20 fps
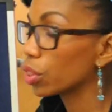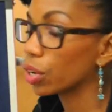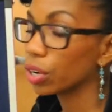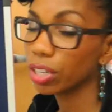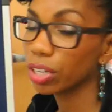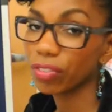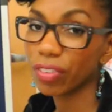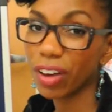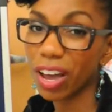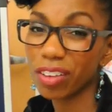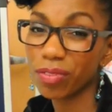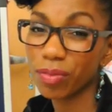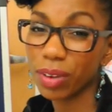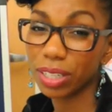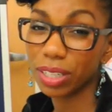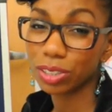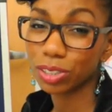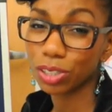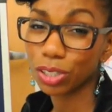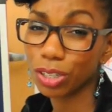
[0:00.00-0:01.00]
35
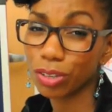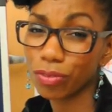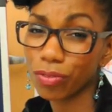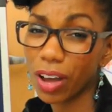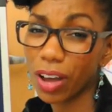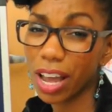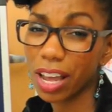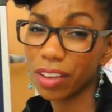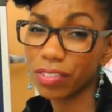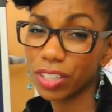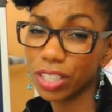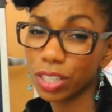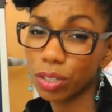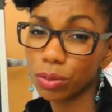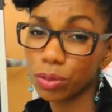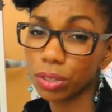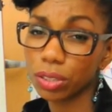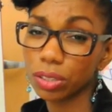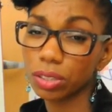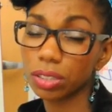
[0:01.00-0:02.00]
minus 35
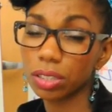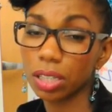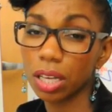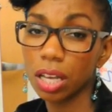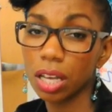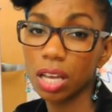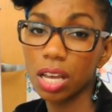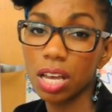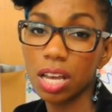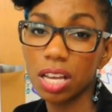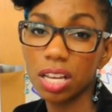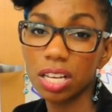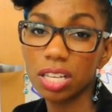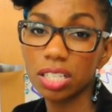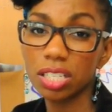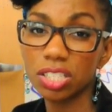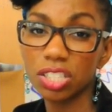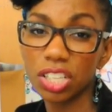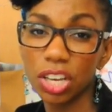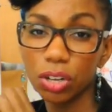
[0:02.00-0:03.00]
equals
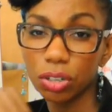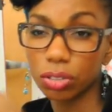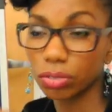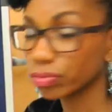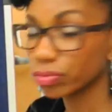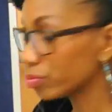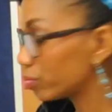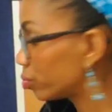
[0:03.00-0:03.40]
0.